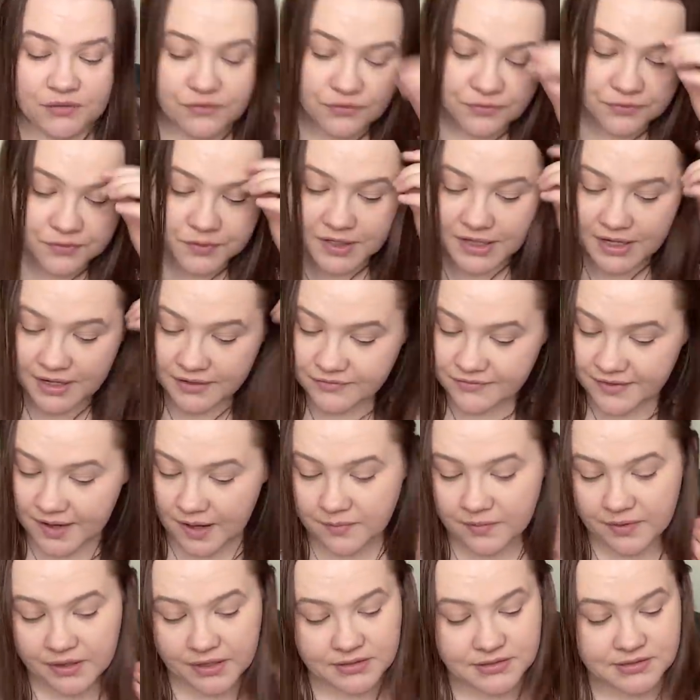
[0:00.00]
Fortnite
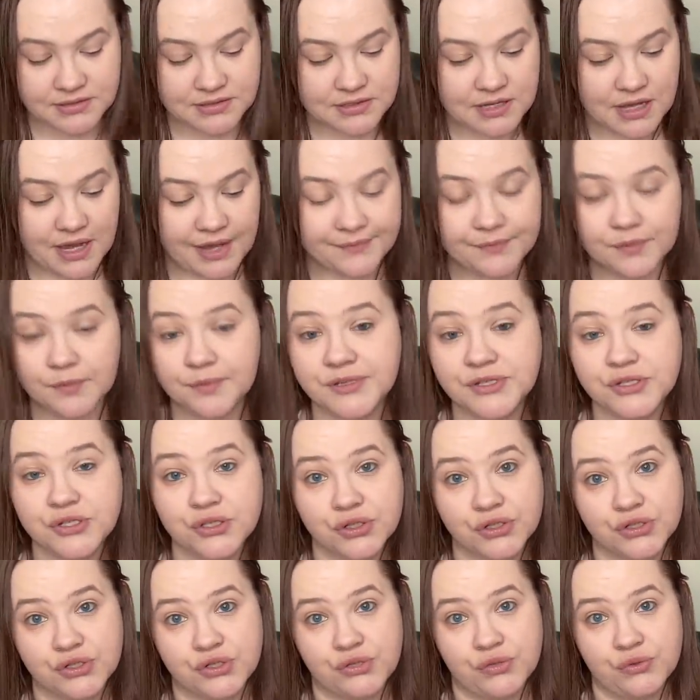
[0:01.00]
fabrics. I will be
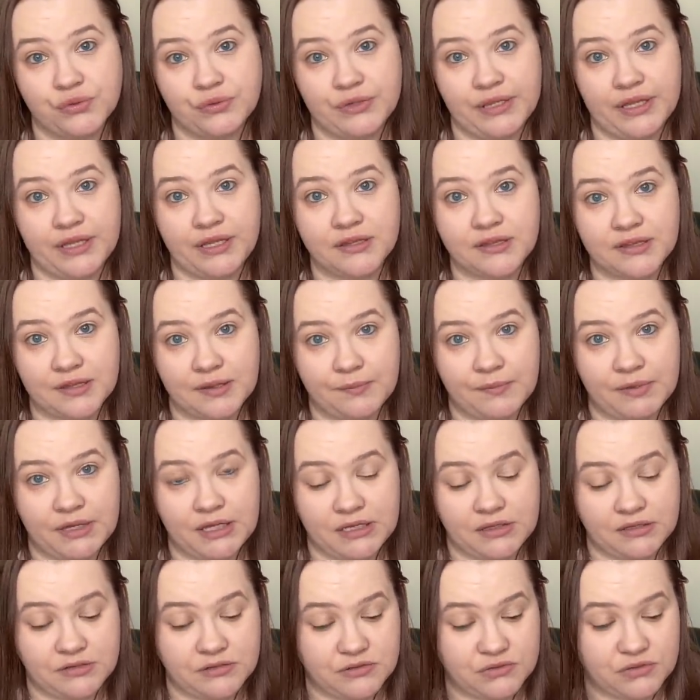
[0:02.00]
sure to link them
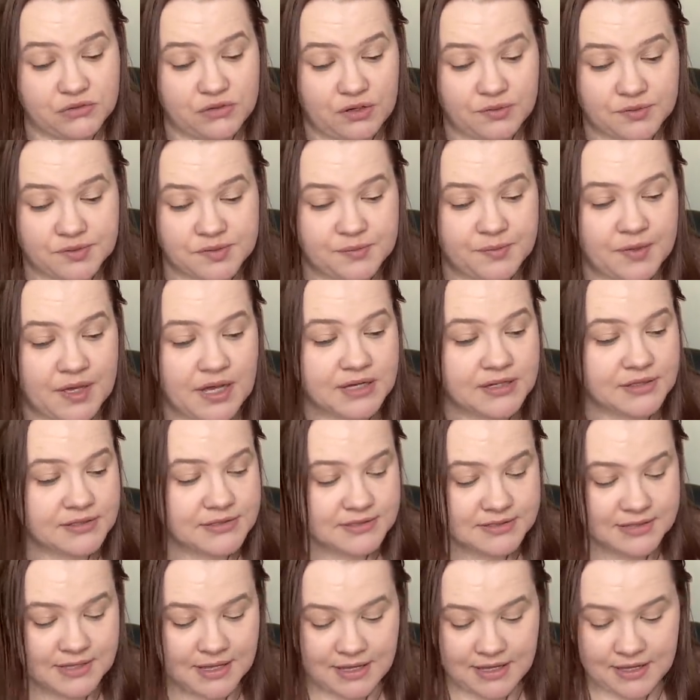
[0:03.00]
in the description
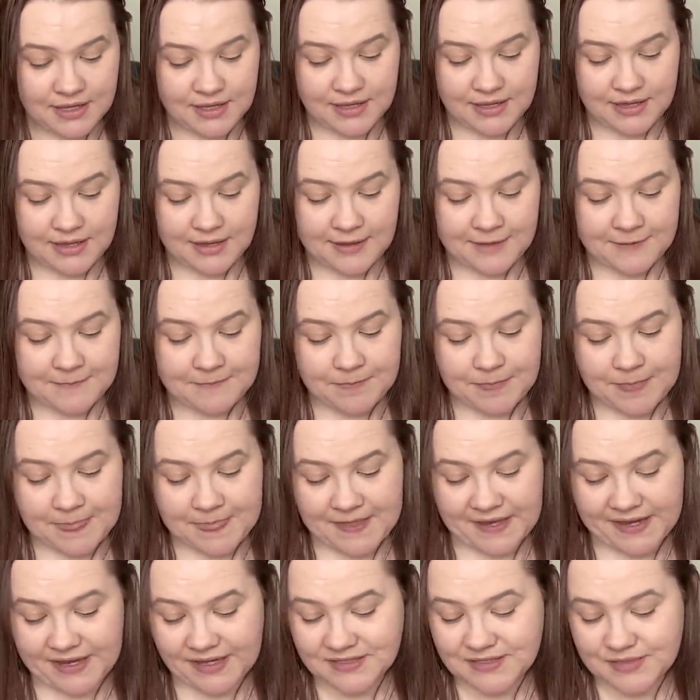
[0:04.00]
box.
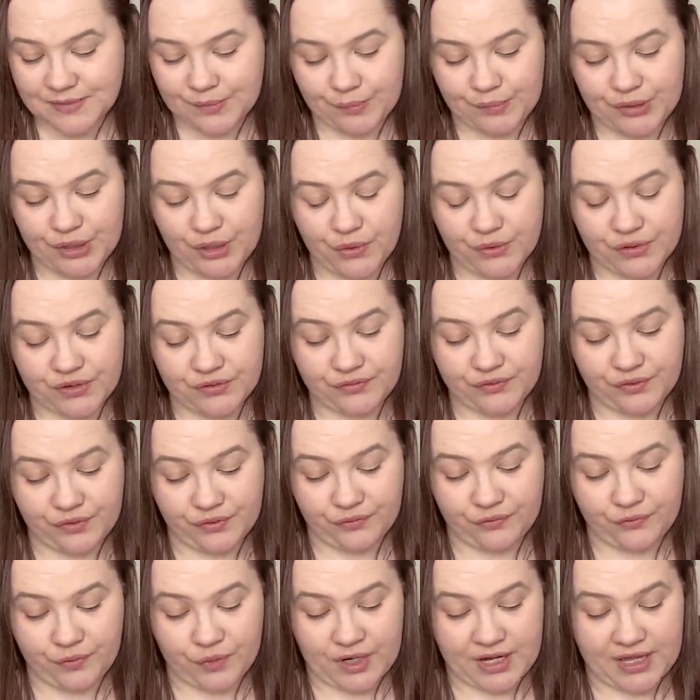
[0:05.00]
I got some beautiful
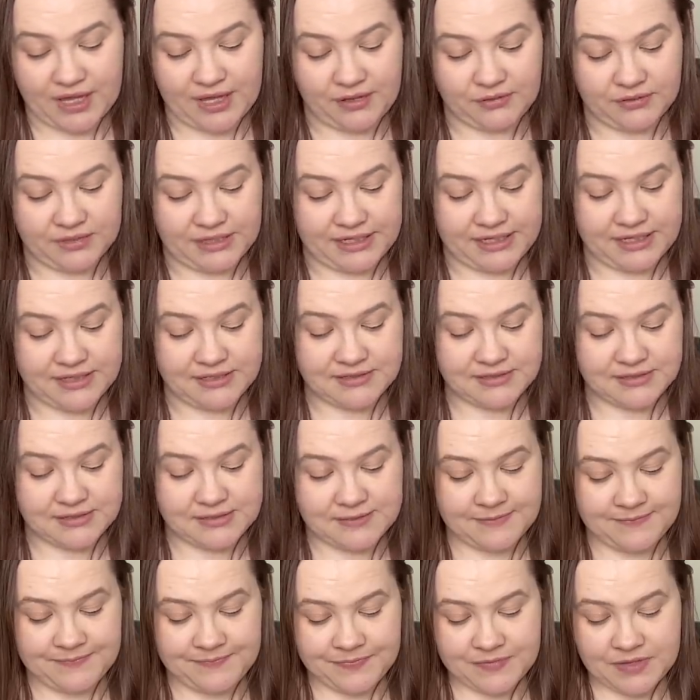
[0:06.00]
40 count linens
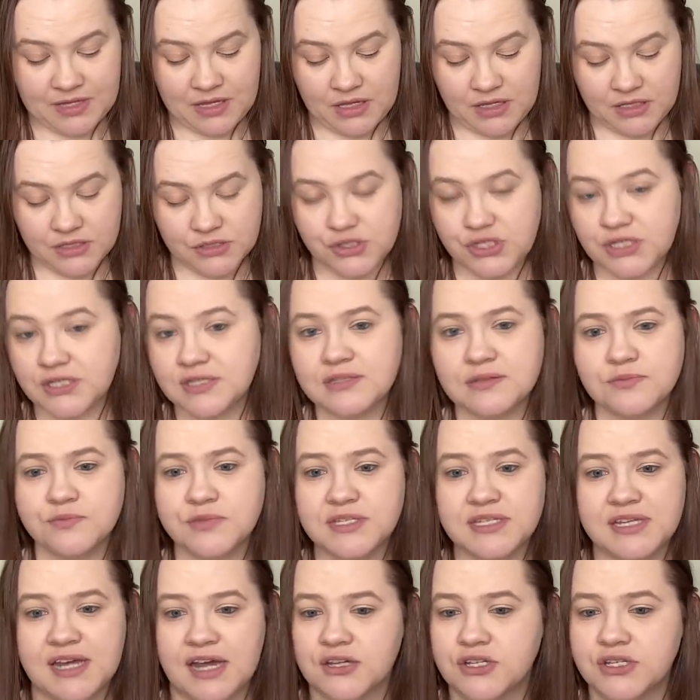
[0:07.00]
just some
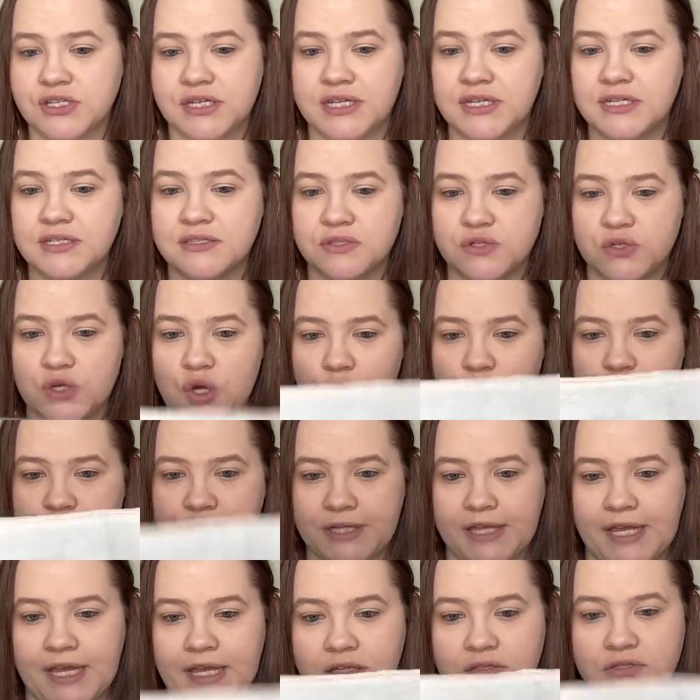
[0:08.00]
stash linens, no
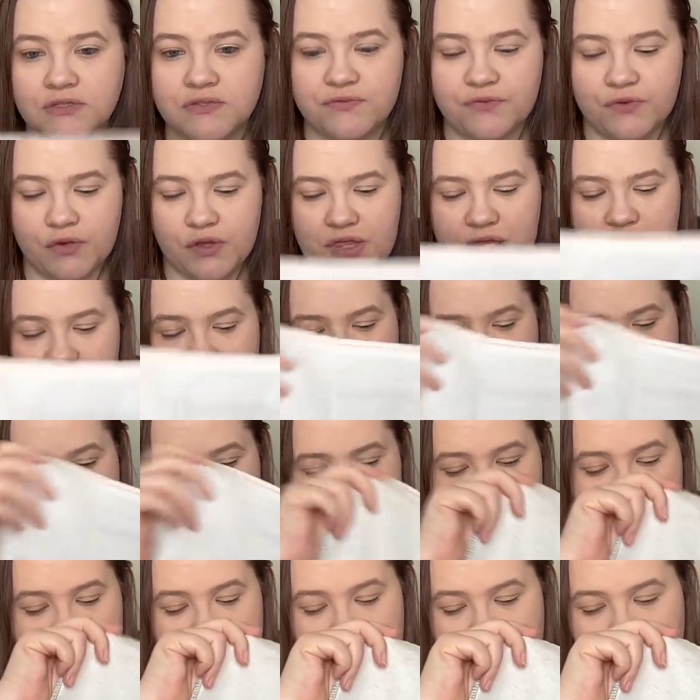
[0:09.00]
plans for these,
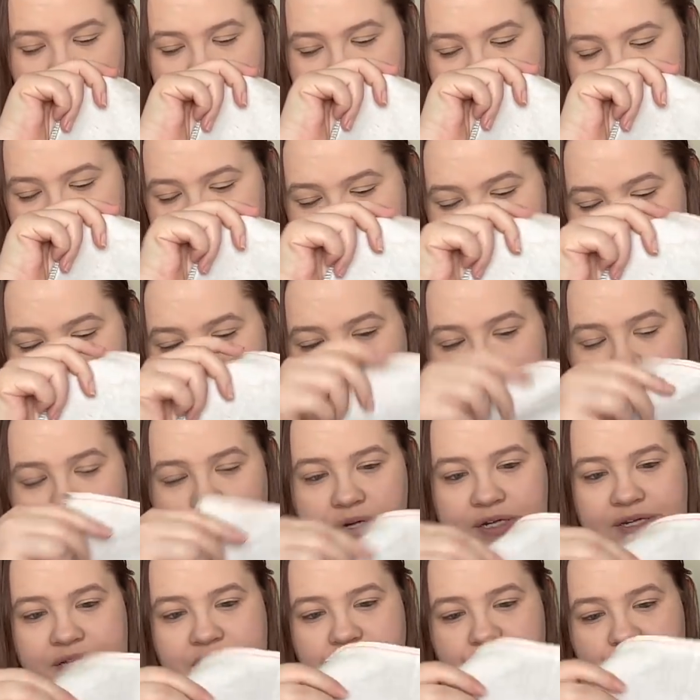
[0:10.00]
um, but I
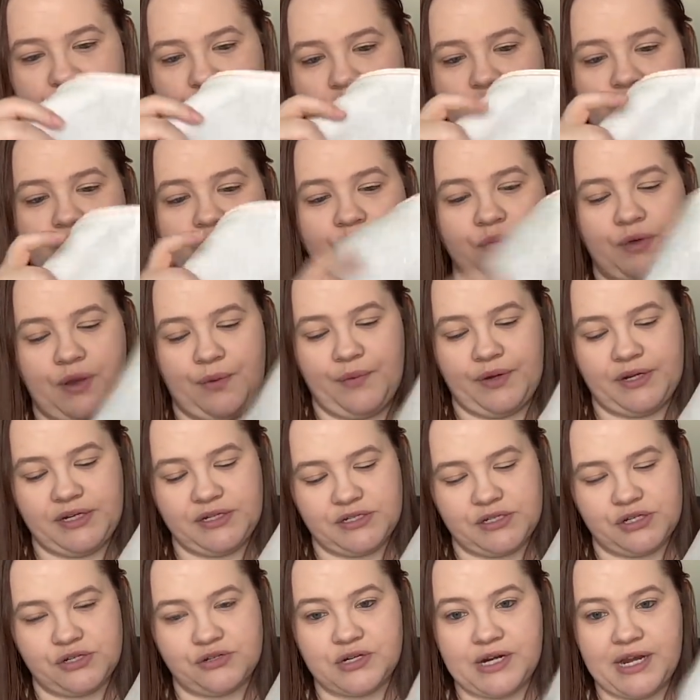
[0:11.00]
wanted to I wanted
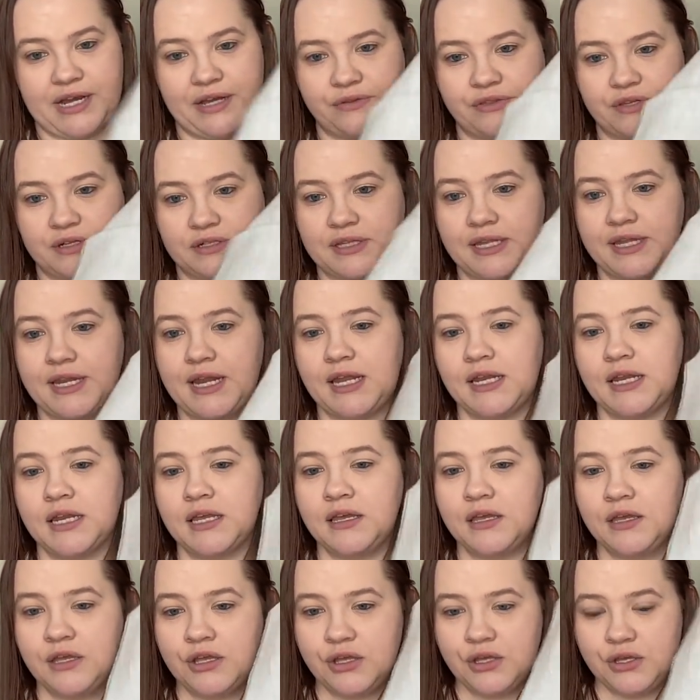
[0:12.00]
to try out their linen.
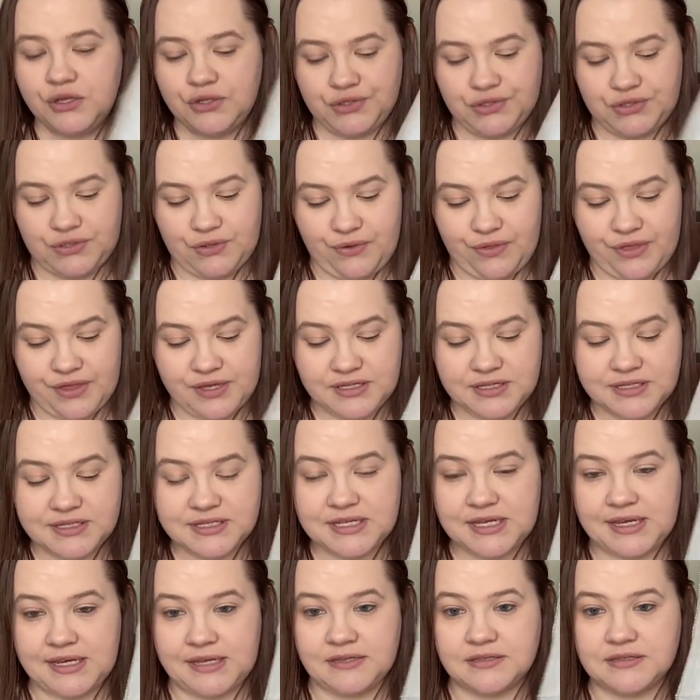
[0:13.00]
So this
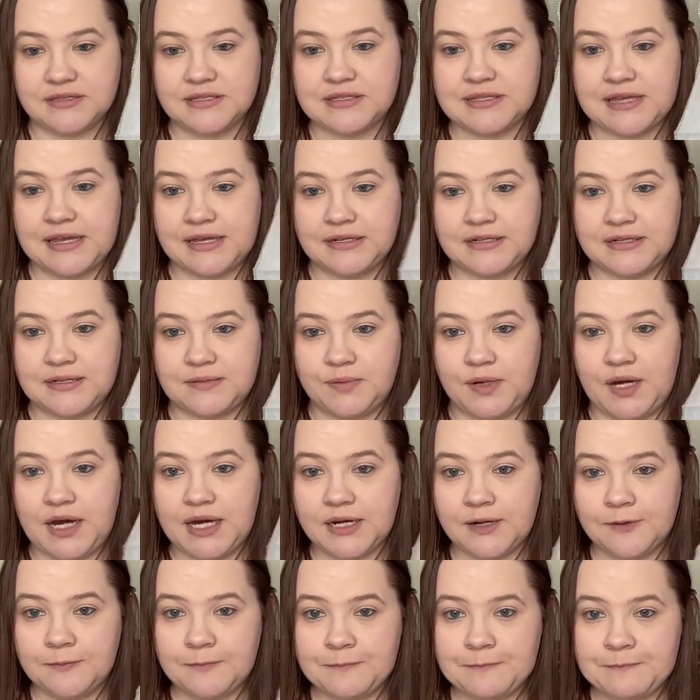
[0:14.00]
is Sandy
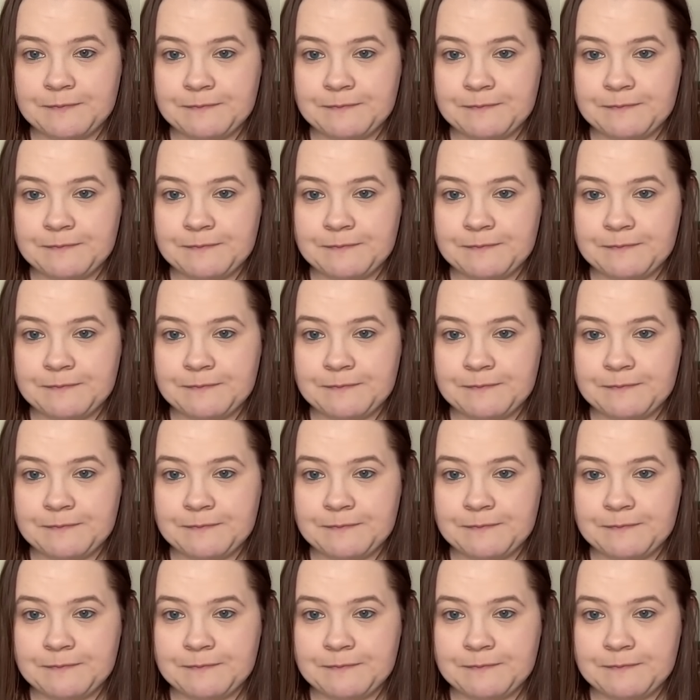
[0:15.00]
Bottom.